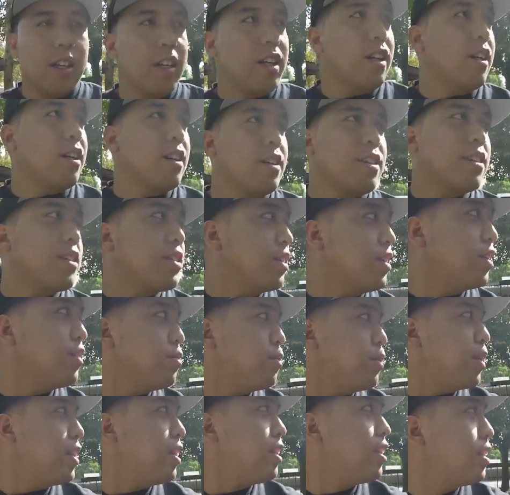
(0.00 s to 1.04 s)
Alright, so I
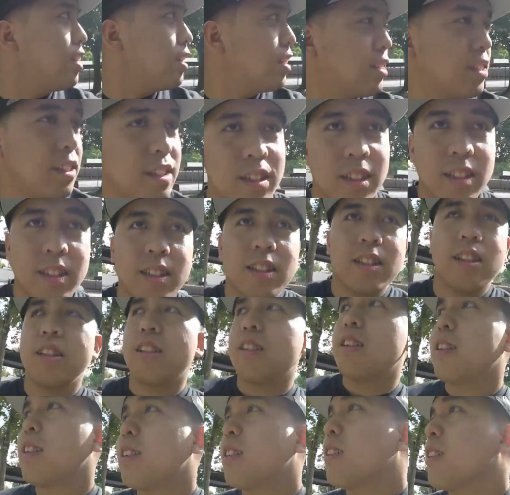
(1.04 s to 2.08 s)
made it on
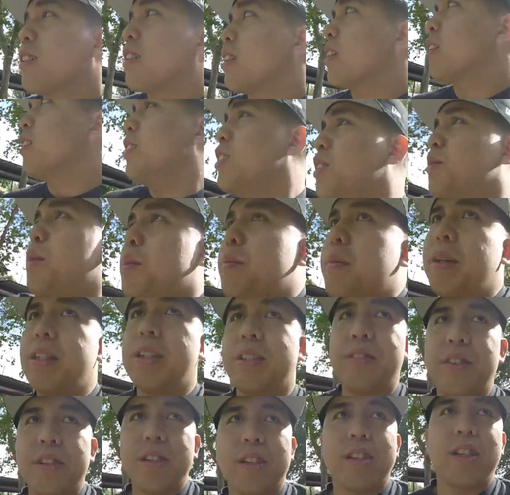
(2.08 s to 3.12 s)
close to my
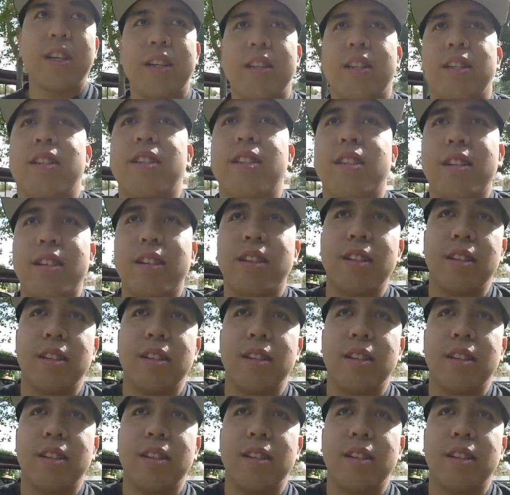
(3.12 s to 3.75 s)
best friend's house.